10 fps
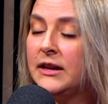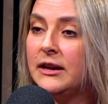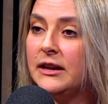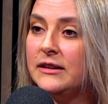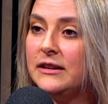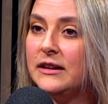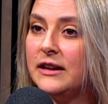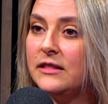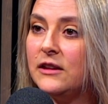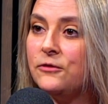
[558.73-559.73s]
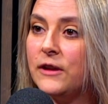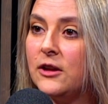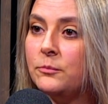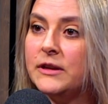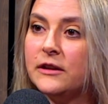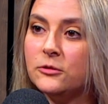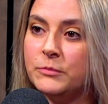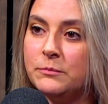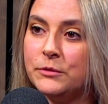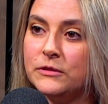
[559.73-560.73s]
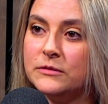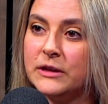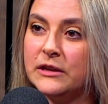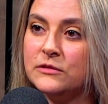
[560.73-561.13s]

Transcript: And I love helping other people as well.